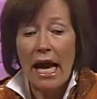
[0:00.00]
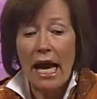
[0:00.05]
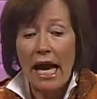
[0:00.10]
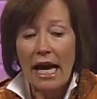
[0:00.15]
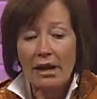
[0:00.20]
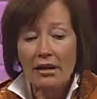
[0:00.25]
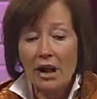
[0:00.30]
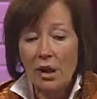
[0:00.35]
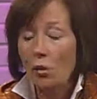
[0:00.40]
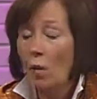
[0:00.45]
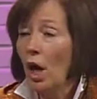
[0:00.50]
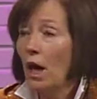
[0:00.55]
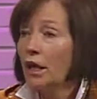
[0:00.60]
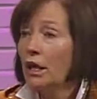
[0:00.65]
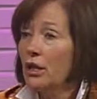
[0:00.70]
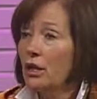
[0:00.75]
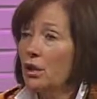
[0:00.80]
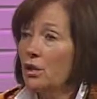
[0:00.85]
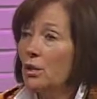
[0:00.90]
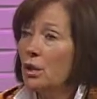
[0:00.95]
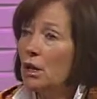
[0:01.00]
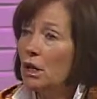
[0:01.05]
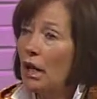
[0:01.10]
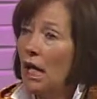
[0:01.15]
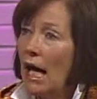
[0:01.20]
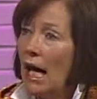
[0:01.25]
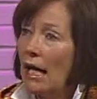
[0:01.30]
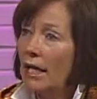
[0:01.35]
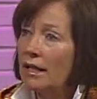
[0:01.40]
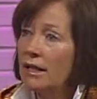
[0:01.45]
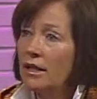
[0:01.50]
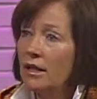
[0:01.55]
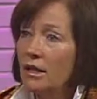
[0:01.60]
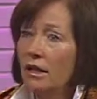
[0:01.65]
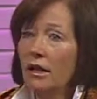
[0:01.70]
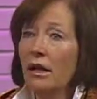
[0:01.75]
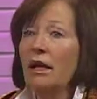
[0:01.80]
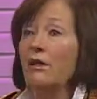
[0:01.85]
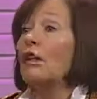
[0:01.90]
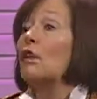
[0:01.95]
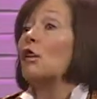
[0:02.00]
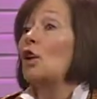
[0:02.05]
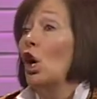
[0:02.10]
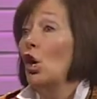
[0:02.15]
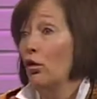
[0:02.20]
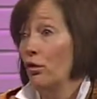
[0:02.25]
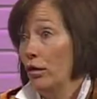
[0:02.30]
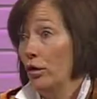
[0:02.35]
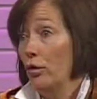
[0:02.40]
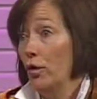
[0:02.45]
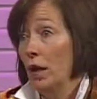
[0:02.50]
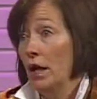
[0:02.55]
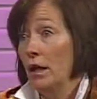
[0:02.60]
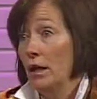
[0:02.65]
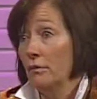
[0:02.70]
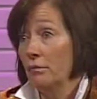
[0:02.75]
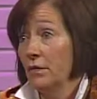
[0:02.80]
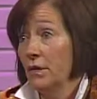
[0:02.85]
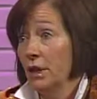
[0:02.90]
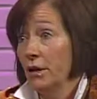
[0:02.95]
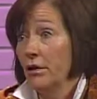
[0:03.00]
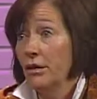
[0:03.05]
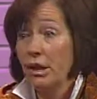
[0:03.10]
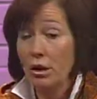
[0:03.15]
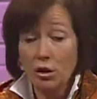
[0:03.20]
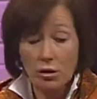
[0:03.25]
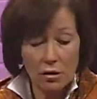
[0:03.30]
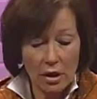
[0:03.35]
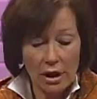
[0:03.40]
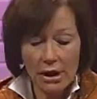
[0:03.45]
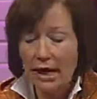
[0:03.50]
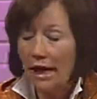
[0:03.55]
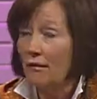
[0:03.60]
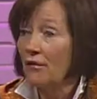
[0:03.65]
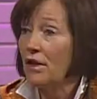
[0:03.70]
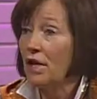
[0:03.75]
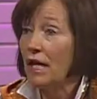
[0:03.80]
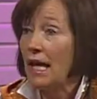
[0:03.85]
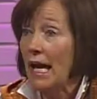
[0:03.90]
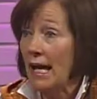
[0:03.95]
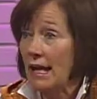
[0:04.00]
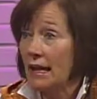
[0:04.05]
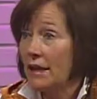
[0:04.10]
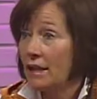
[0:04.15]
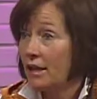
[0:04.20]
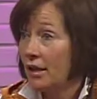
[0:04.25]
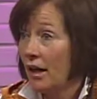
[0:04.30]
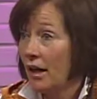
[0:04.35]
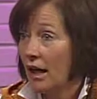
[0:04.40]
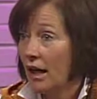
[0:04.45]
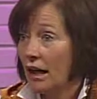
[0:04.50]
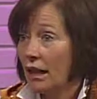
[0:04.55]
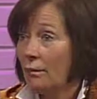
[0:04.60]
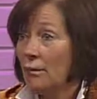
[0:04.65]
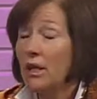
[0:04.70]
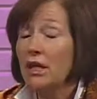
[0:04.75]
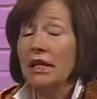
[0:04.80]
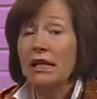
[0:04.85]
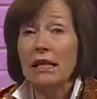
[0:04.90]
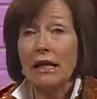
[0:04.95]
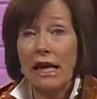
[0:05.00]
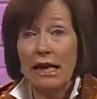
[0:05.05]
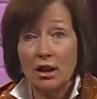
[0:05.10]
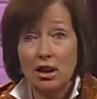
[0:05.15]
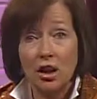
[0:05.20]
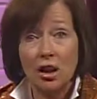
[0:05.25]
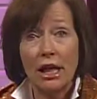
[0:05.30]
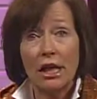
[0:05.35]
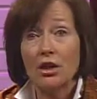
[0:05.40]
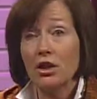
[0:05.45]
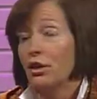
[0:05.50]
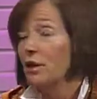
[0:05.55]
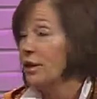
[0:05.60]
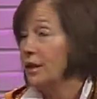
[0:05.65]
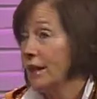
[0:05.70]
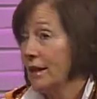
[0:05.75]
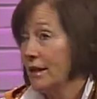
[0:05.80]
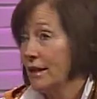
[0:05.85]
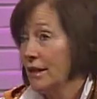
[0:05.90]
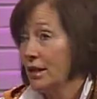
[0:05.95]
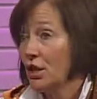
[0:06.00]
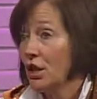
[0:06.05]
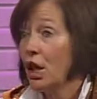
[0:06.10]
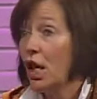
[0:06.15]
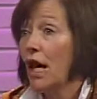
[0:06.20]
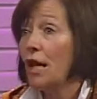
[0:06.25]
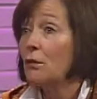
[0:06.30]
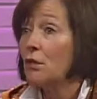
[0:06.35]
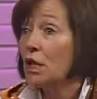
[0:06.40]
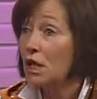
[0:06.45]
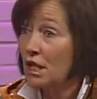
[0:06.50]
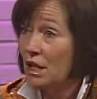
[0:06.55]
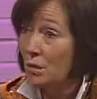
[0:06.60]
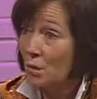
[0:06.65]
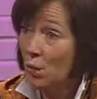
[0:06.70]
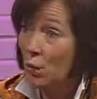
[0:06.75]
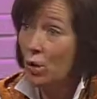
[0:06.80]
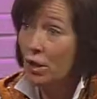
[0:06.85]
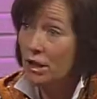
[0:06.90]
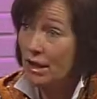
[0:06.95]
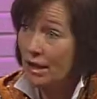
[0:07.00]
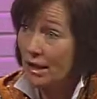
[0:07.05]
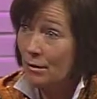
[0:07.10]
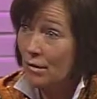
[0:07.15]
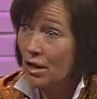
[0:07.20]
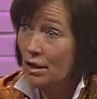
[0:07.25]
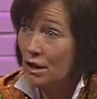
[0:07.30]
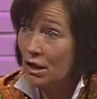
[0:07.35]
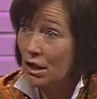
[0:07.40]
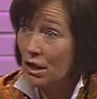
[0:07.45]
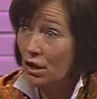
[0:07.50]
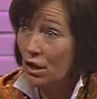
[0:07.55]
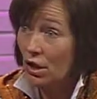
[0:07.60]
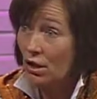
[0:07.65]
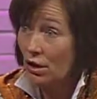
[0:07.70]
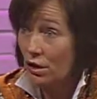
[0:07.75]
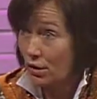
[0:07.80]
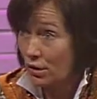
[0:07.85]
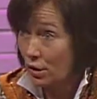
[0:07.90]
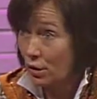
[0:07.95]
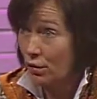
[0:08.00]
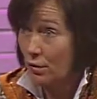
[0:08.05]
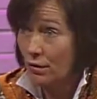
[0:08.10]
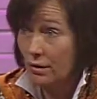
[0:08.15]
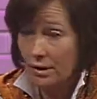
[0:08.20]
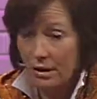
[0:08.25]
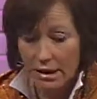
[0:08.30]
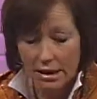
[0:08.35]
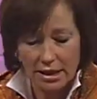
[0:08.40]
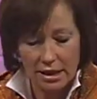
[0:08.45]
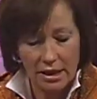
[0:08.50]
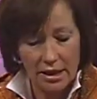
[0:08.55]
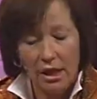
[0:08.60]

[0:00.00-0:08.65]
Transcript: And they walk into a class and they're overwhelmed. They do not have the aid time, the educational assistant time to support some of the, the students.